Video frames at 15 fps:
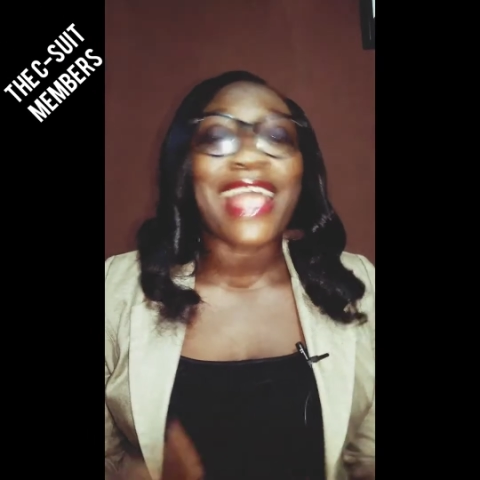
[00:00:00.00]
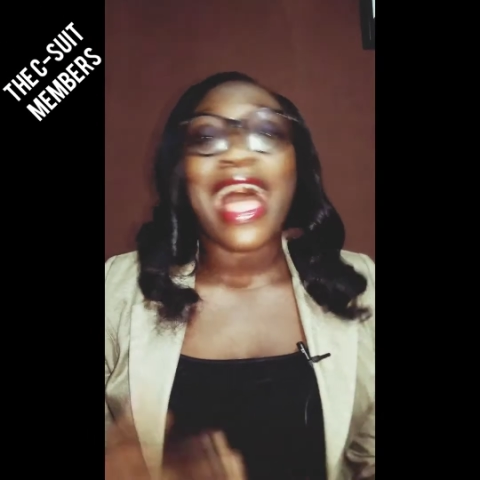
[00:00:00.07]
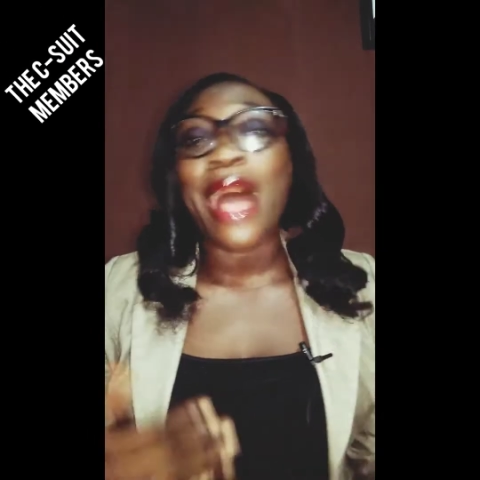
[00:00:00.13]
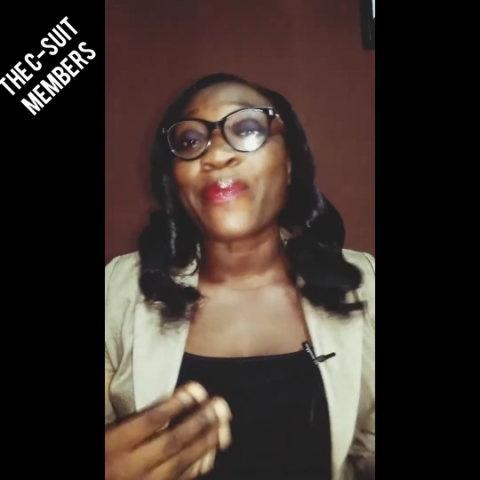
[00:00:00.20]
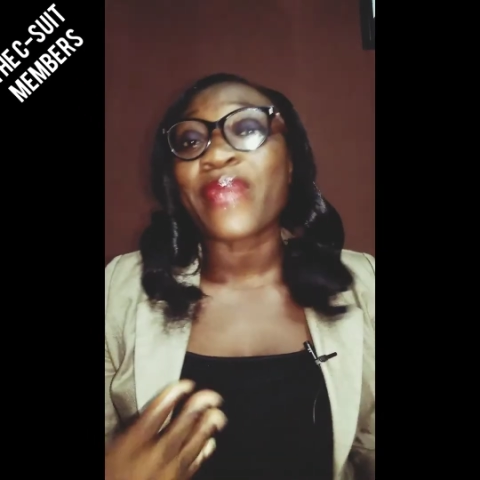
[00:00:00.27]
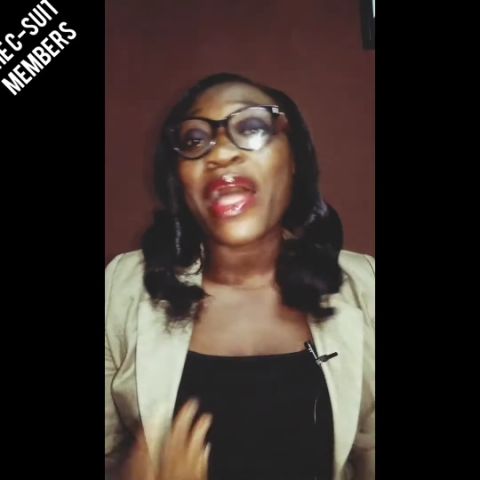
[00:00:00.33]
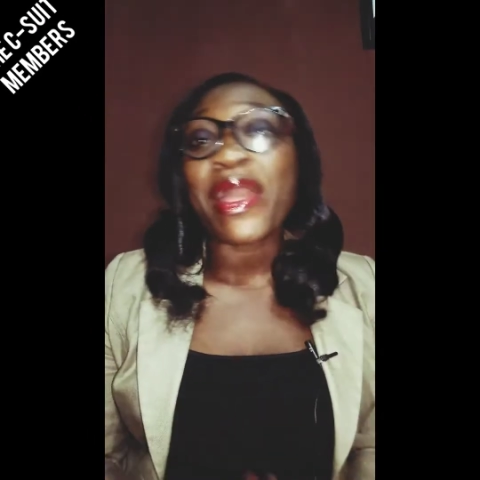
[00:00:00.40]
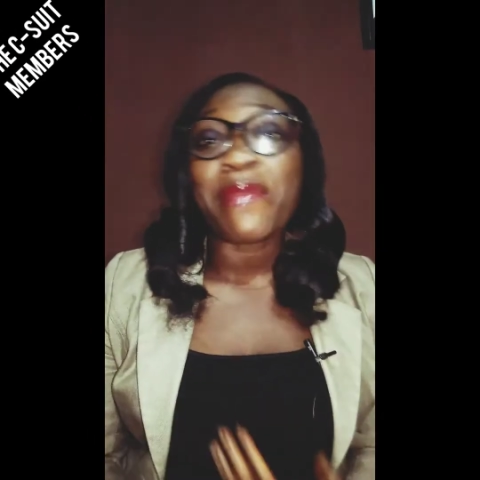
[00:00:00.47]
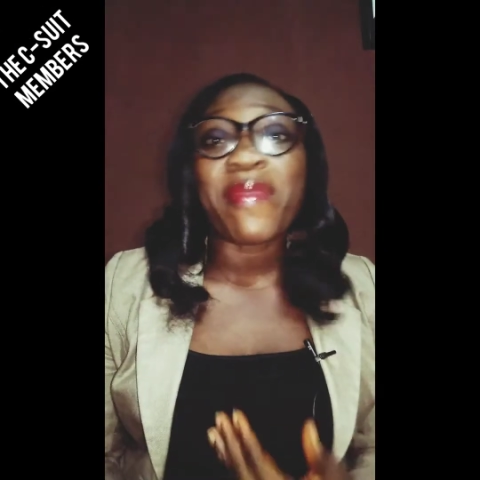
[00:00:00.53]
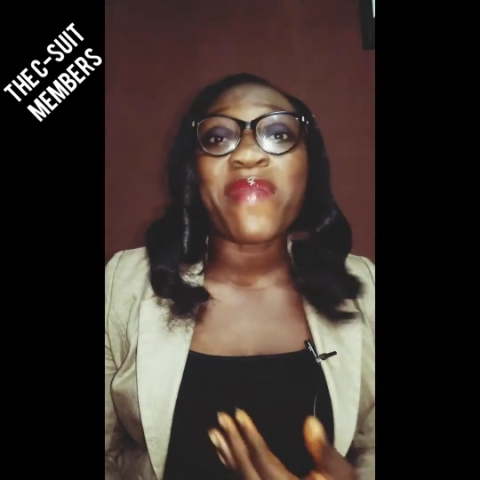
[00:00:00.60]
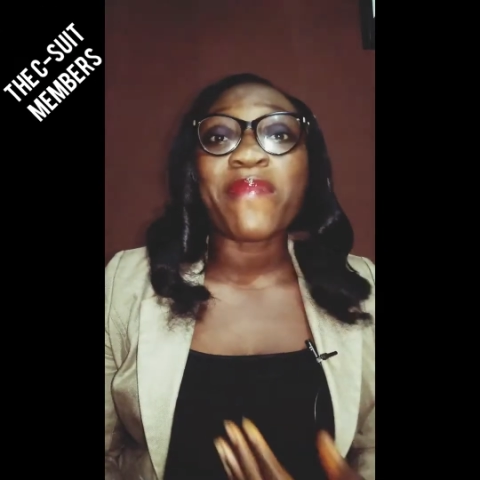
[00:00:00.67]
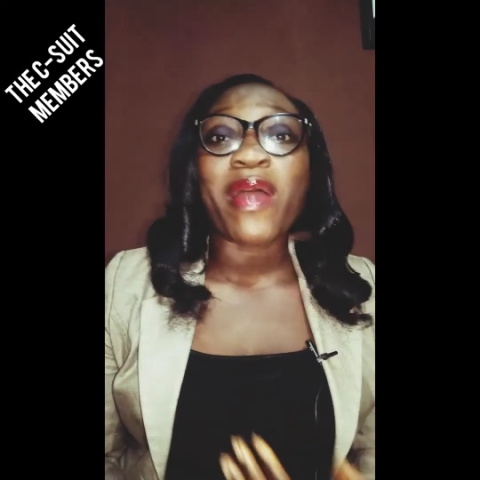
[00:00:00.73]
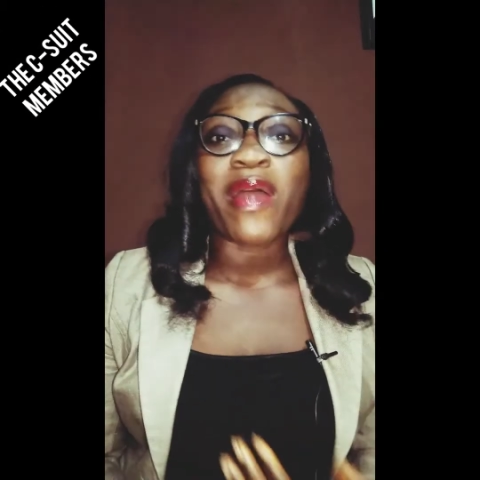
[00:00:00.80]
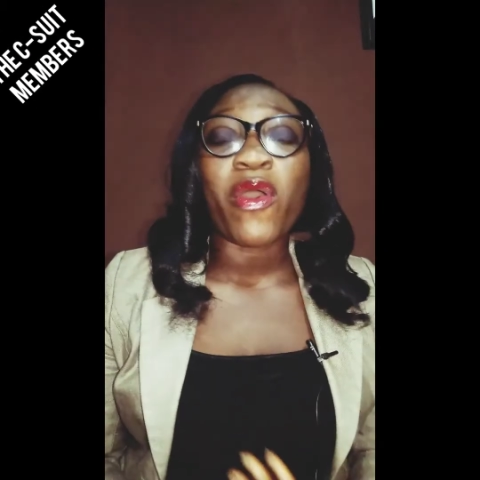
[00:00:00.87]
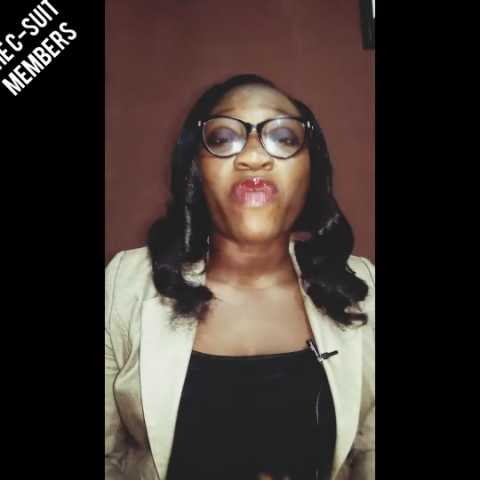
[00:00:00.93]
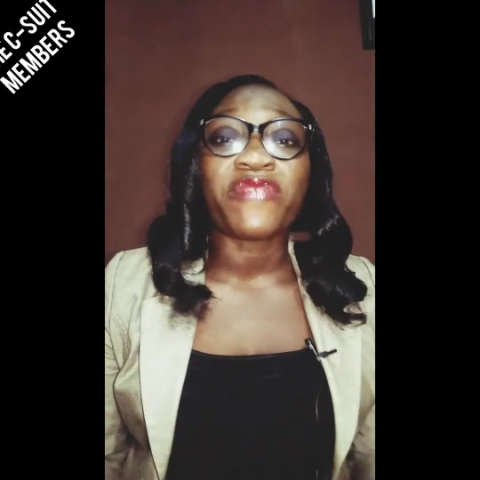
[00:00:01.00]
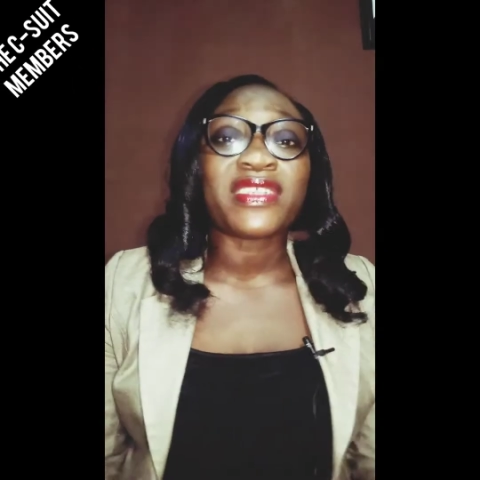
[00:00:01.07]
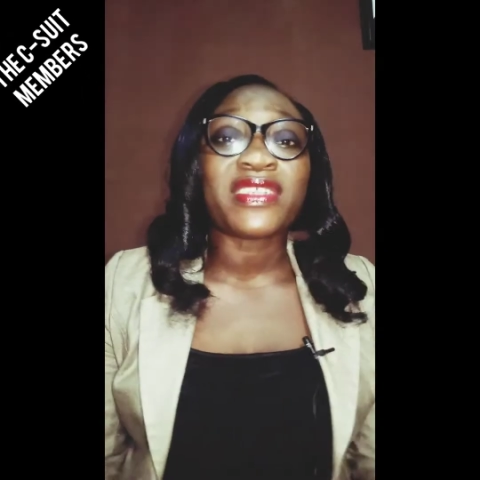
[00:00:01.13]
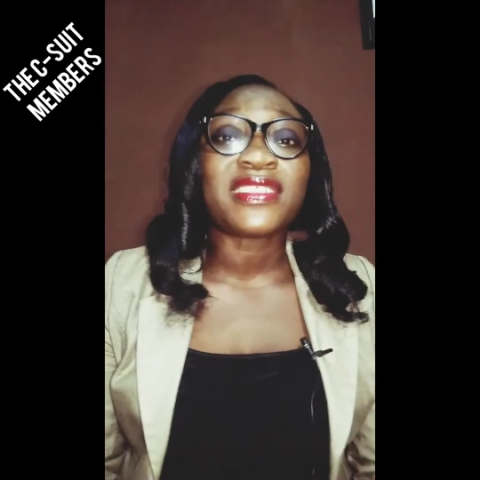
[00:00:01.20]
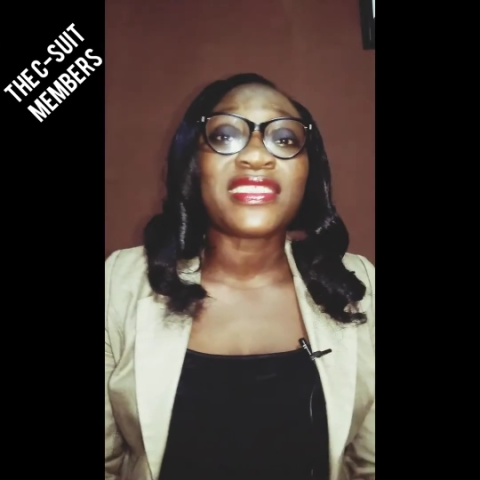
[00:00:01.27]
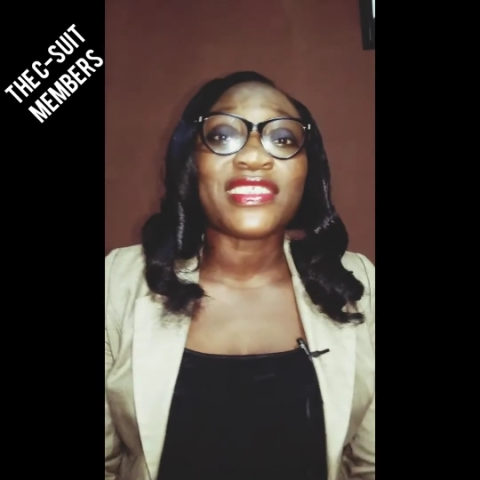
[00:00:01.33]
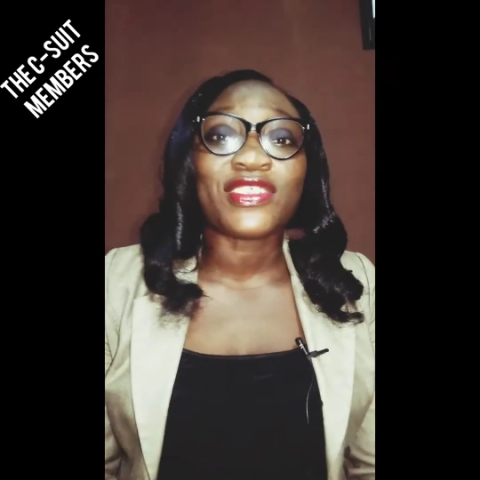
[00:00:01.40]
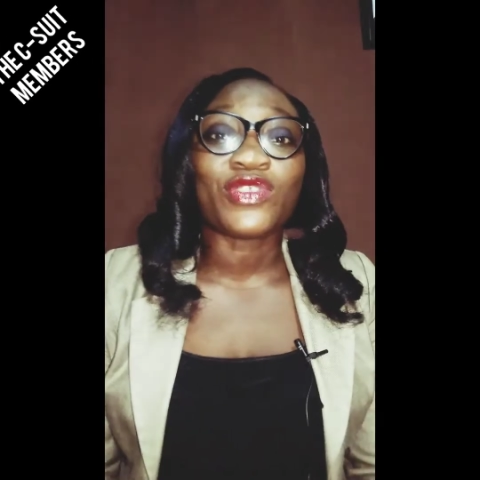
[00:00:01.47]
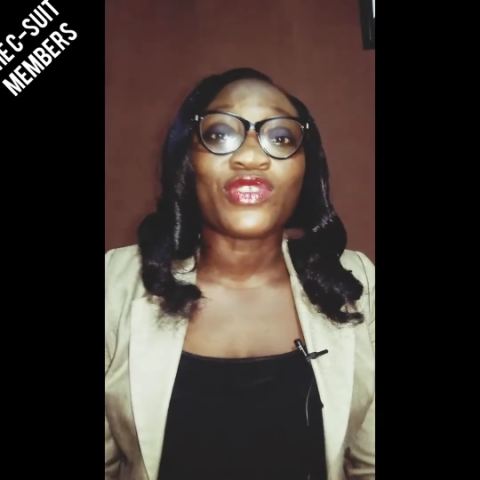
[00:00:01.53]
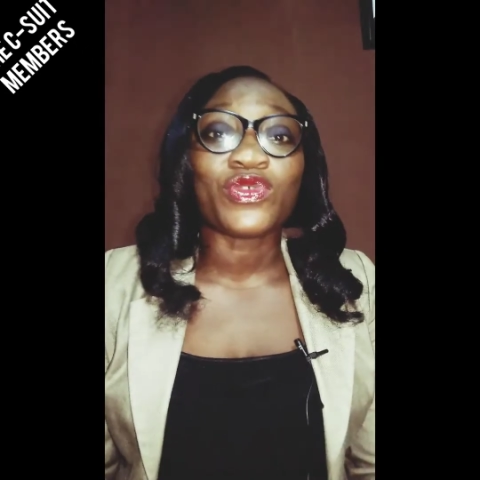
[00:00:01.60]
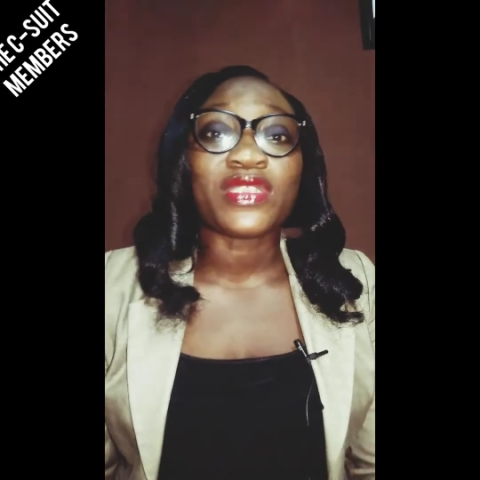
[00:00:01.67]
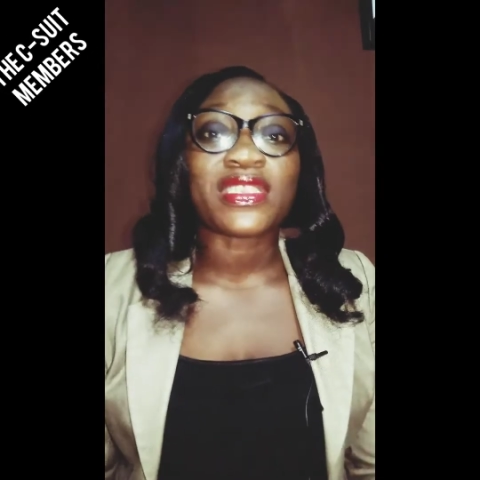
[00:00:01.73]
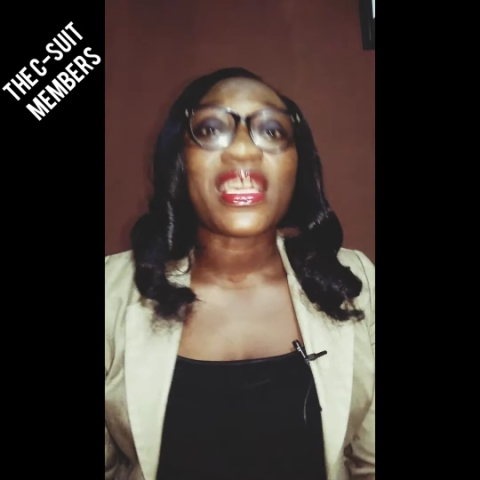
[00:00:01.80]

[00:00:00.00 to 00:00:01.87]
I'm not a member of the C-suite,